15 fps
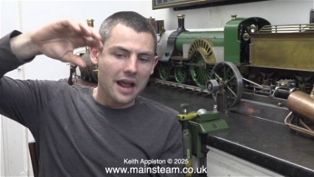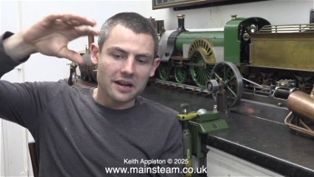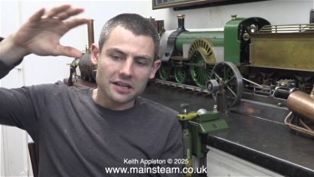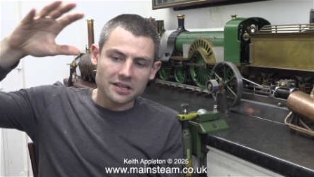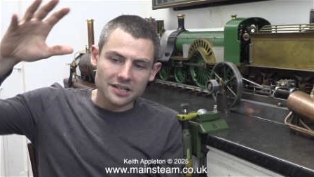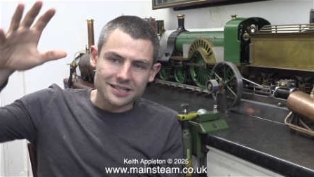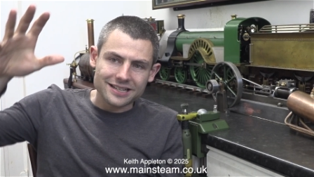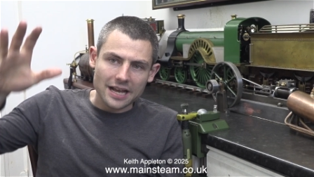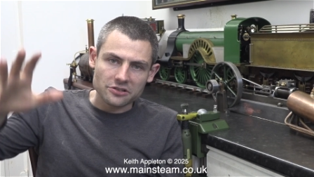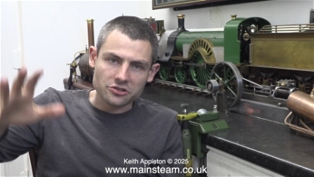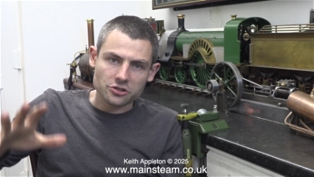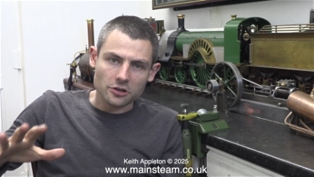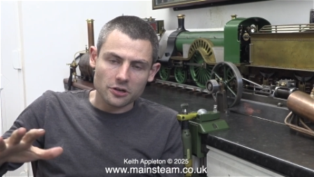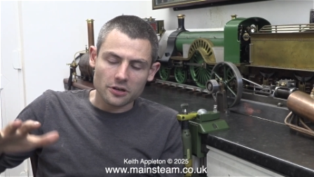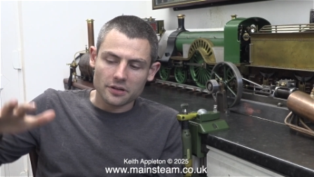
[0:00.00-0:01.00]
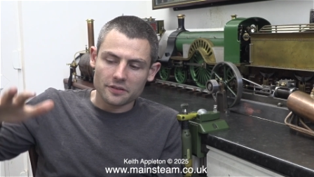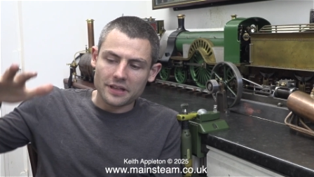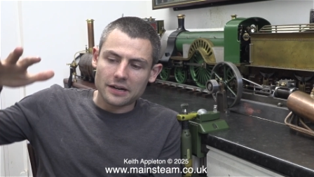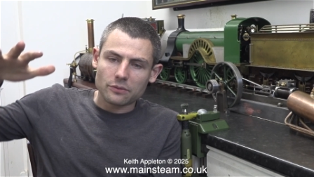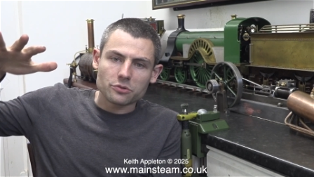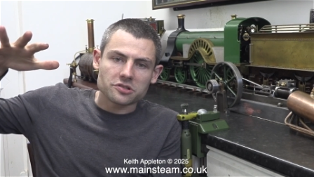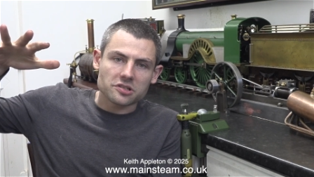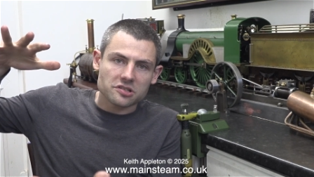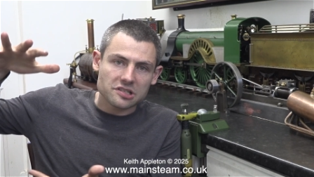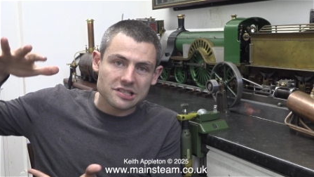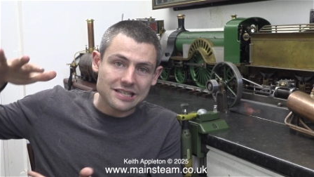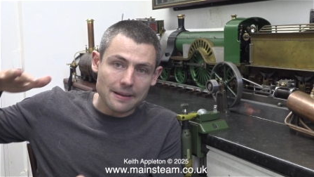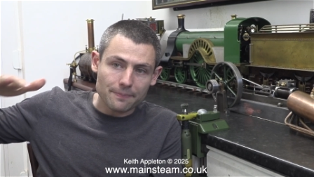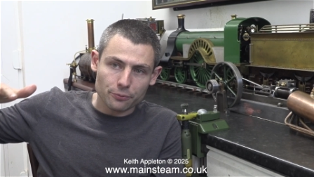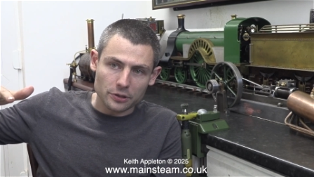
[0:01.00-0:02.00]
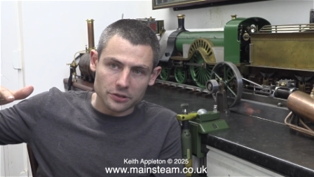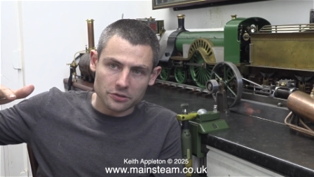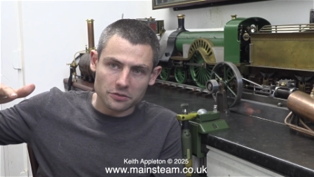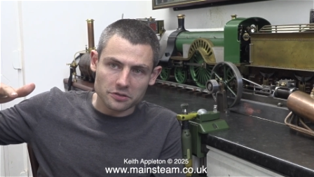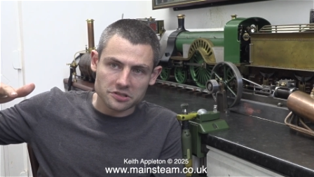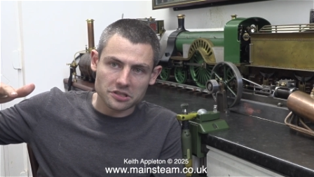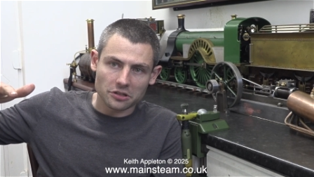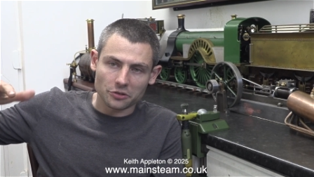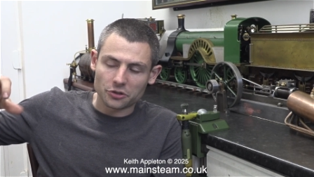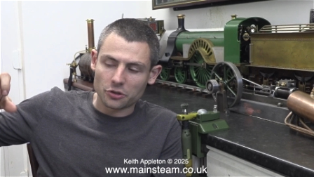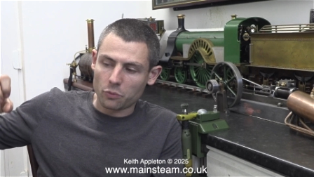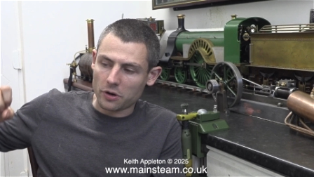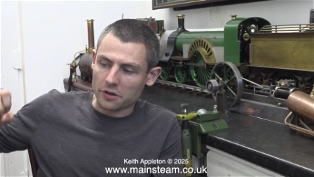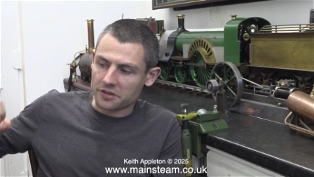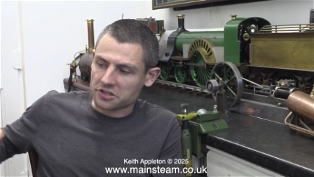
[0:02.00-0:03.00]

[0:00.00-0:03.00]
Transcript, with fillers: and a condenser that was separate to the cylinder,